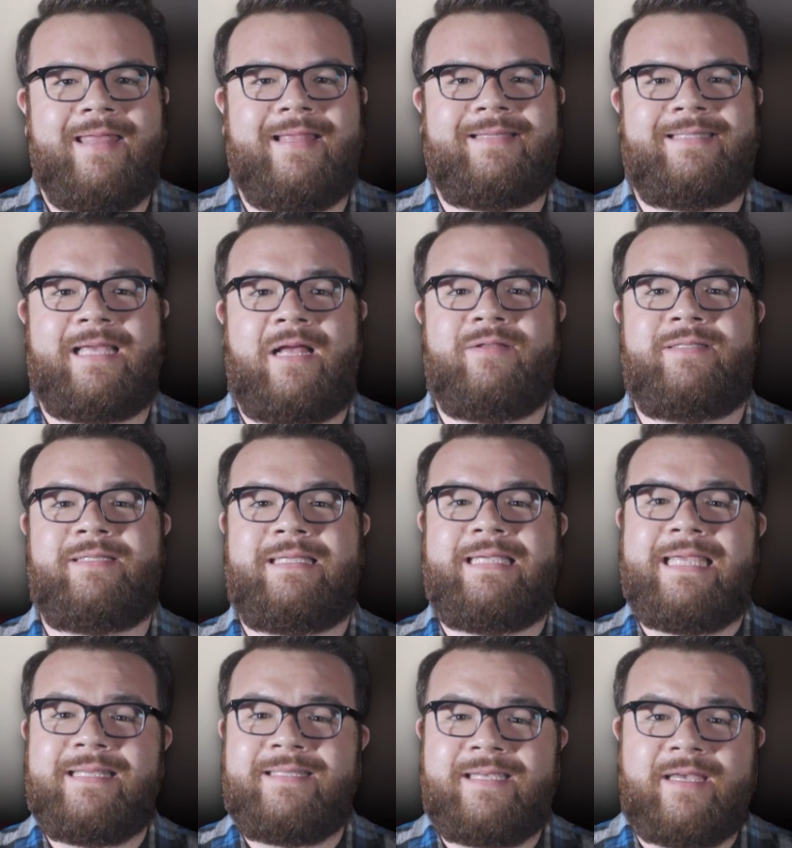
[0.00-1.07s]
This sounds
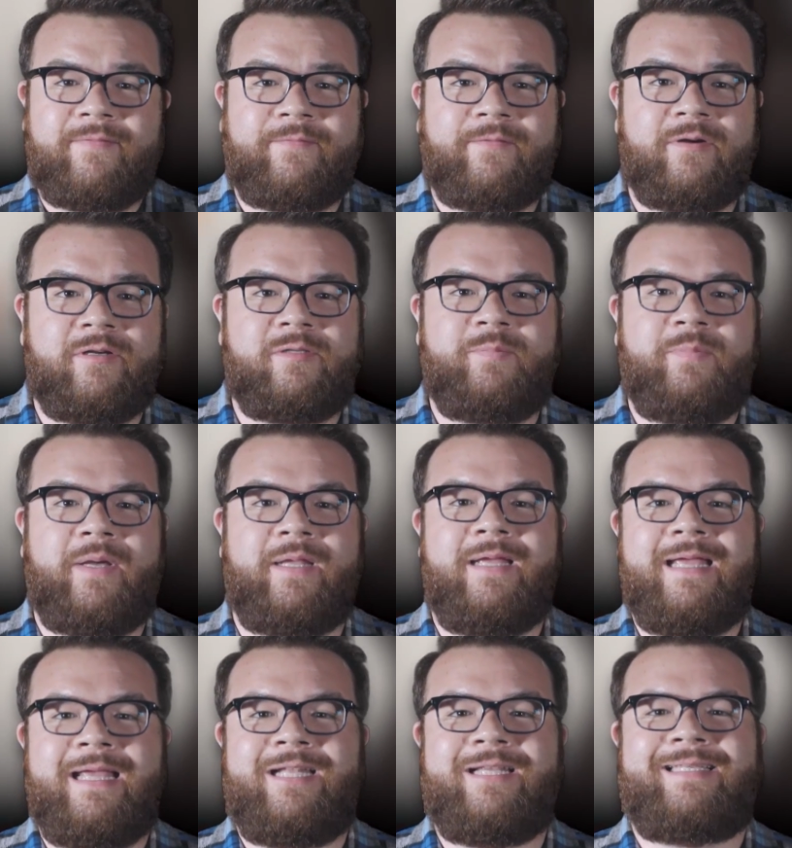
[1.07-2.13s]
easy at first,
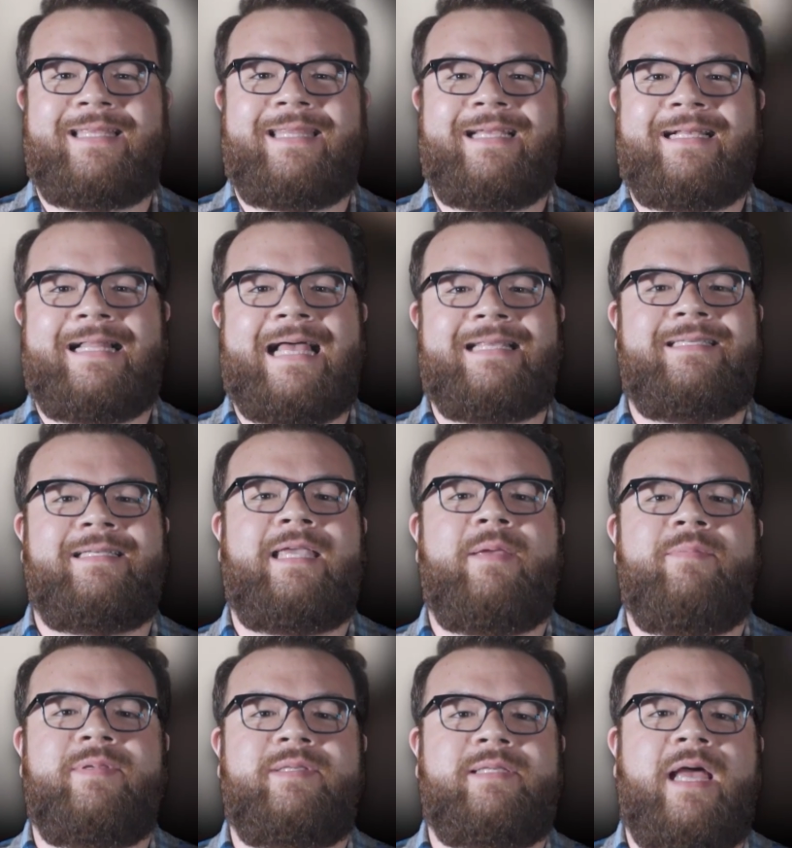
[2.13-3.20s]
but just like the classic
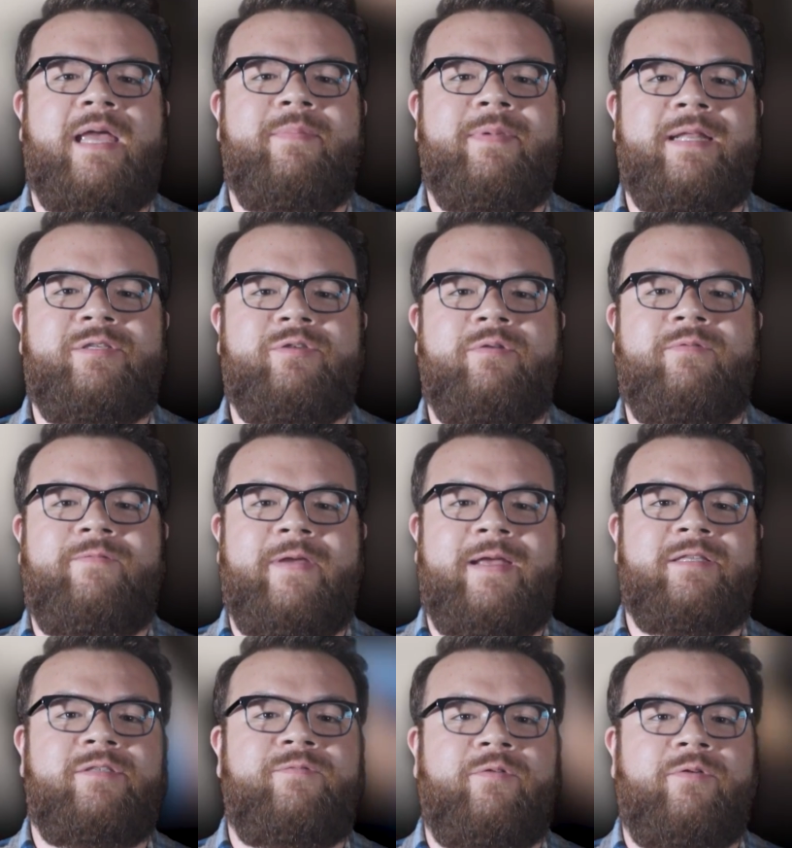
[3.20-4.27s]
game Simon, as you
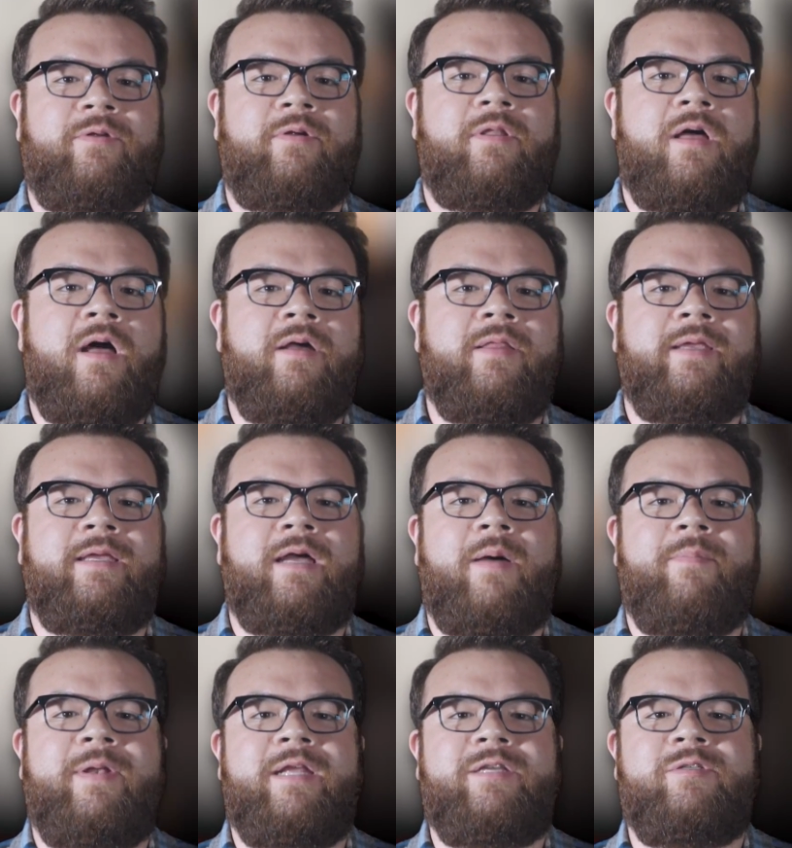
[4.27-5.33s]
advance further along, the
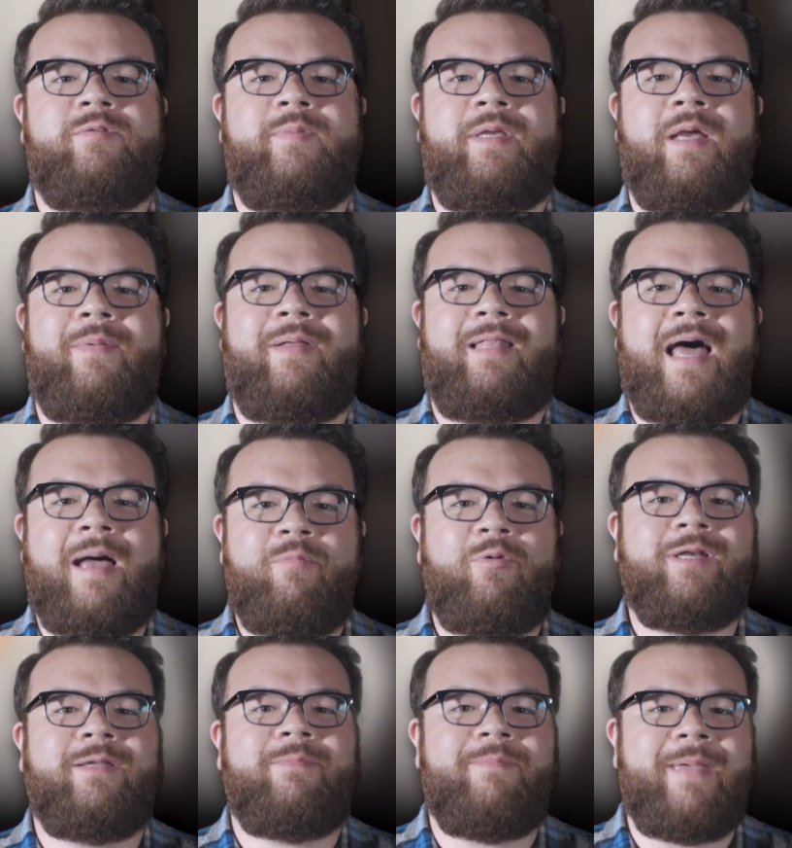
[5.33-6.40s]
combinations become a lot
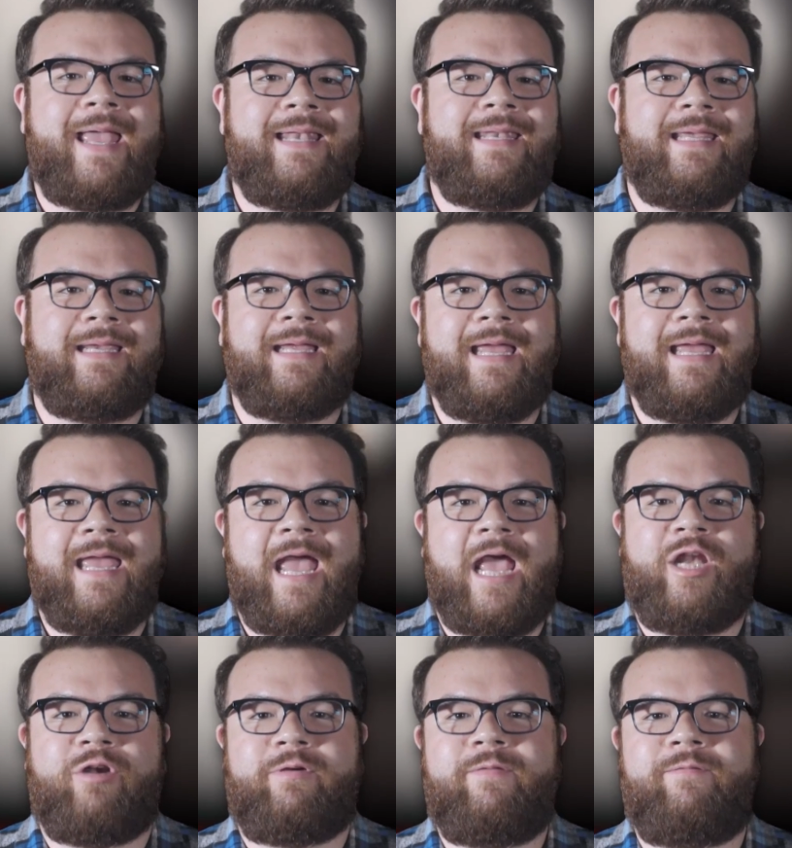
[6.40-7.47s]
more demanding
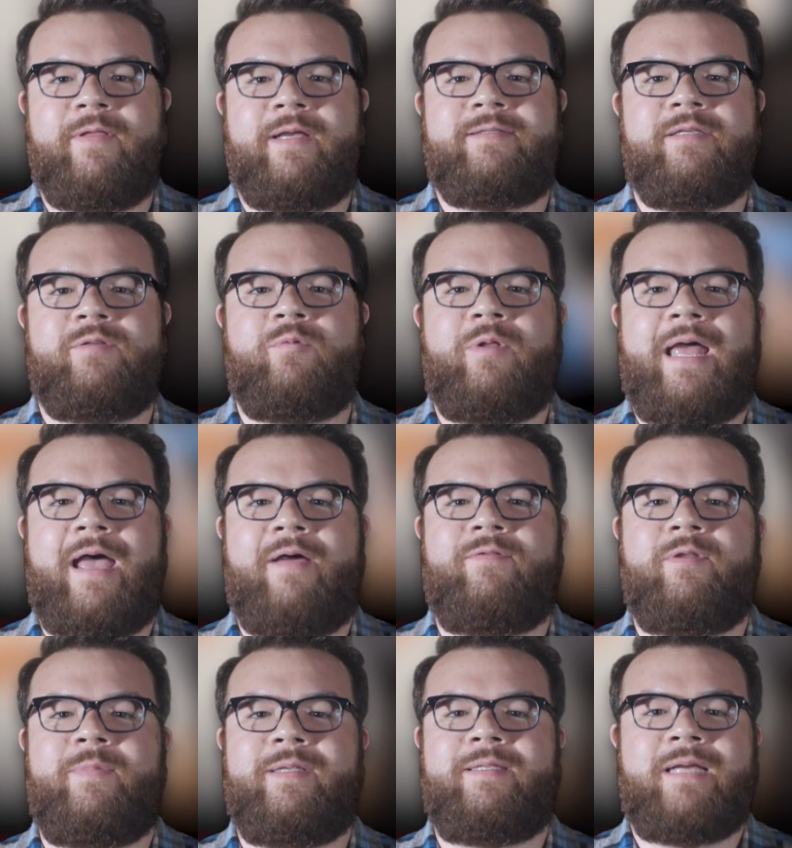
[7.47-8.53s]
and your reflexes will have
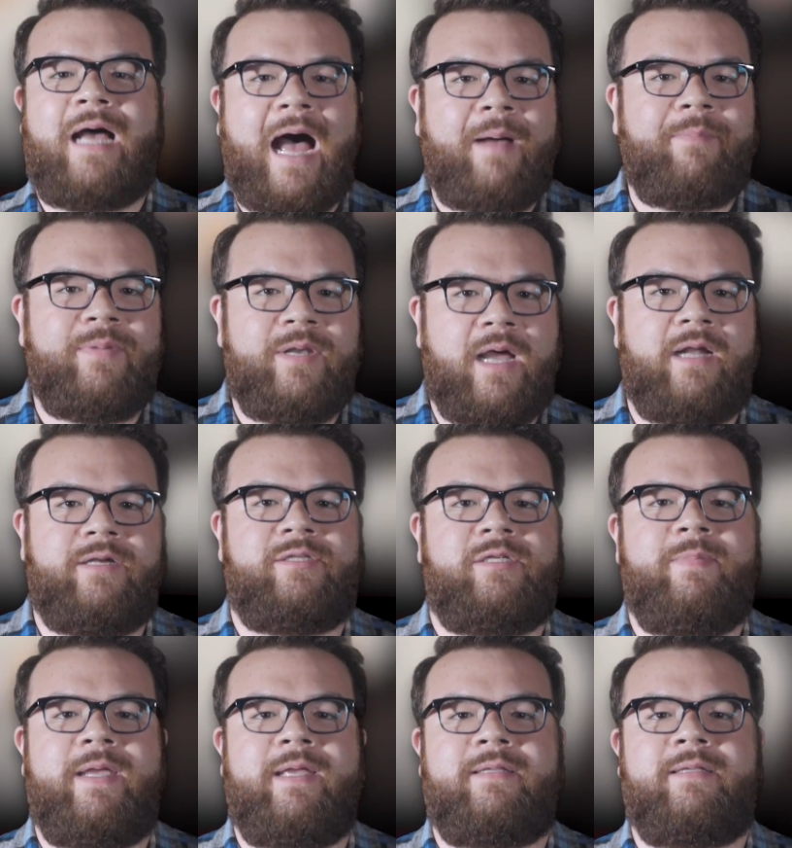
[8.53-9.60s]
to be top notch
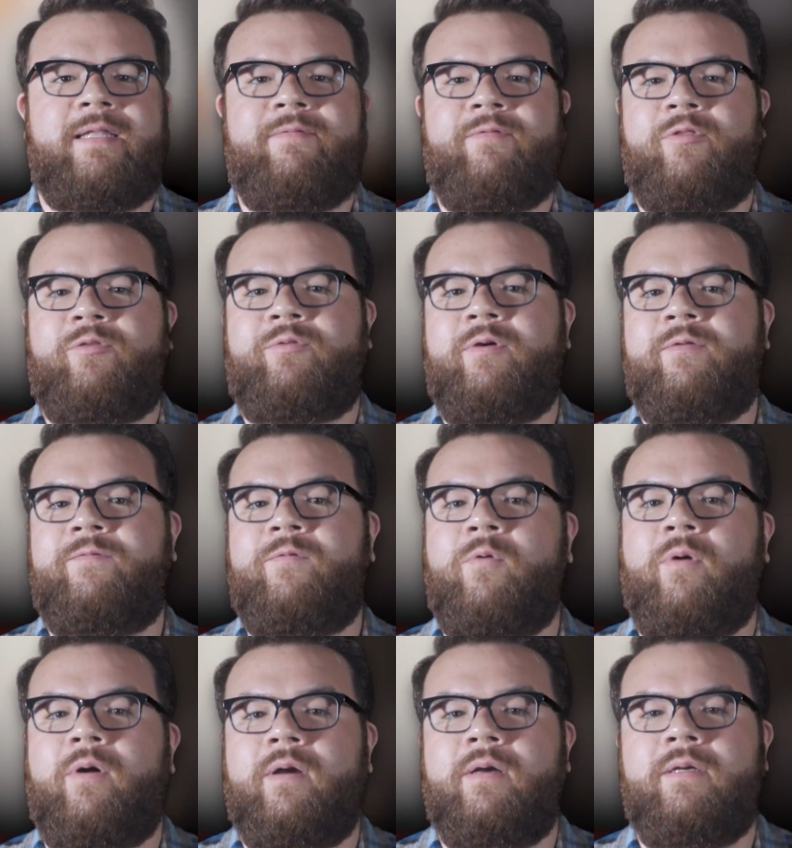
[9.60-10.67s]
to make it to level 3 or 4.